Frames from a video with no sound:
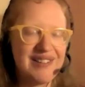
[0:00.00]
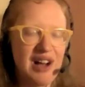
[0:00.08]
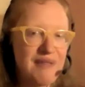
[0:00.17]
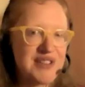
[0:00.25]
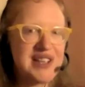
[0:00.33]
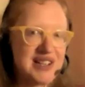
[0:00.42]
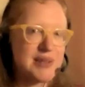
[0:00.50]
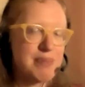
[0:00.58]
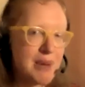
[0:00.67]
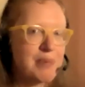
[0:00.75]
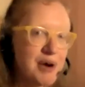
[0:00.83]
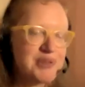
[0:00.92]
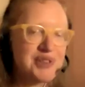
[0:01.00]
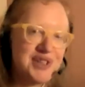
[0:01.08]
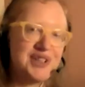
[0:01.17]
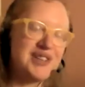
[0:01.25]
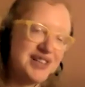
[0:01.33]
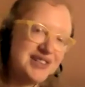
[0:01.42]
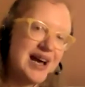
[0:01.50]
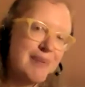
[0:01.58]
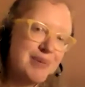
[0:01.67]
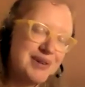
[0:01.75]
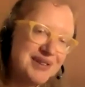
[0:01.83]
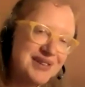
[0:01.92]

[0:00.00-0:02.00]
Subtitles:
Obviously, there's a pop culture thing that does happen,